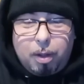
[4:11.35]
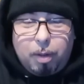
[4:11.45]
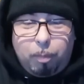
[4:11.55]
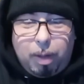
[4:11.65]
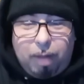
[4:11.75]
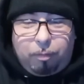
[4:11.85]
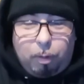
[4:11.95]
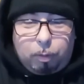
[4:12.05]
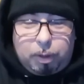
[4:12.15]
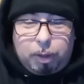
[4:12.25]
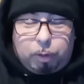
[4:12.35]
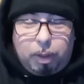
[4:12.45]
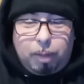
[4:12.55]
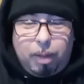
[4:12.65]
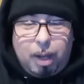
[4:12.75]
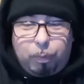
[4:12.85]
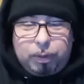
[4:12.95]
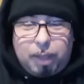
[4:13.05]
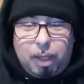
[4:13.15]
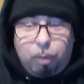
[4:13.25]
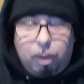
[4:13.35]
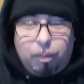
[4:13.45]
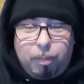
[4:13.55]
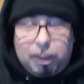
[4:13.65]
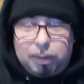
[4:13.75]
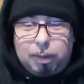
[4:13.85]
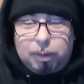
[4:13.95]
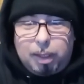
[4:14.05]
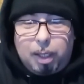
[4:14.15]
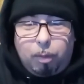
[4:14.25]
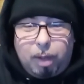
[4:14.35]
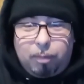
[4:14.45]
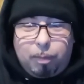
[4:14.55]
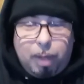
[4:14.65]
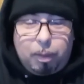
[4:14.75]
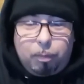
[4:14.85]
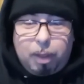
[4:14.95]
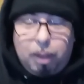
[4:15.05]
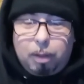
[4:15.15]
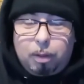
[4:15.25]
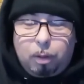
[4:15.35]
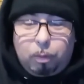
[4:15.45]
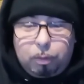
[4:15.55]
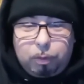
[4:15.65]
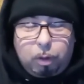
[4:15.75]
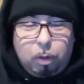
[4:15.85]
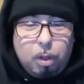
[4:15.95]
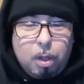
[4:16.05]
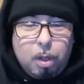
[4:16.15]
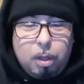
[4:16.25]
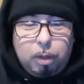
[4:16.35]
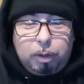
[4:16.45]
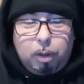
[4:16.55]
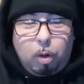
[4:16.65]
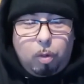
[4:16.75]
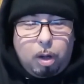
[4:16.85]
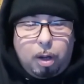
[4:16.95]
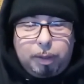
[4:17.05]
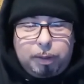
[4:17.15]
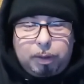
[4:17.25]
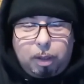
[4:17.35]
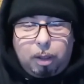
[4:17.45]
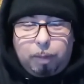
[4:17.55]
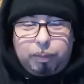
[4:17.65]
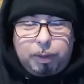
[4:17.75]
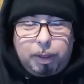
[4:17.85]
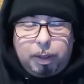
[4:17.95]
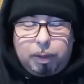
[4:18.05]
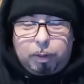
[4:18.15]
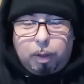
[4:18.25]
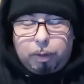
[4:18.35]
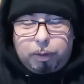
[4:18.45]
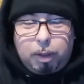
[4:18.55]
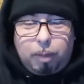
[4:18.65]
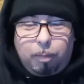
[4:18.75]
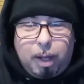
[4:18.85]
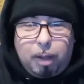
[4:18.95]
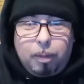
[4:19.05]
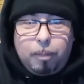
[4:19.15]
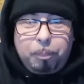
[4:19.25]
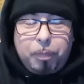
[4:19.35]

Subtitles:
black folks get treated bad, we stand with them. Mexicans stand with everybody, really, you know. So to go on and just stir up shit and talk shit about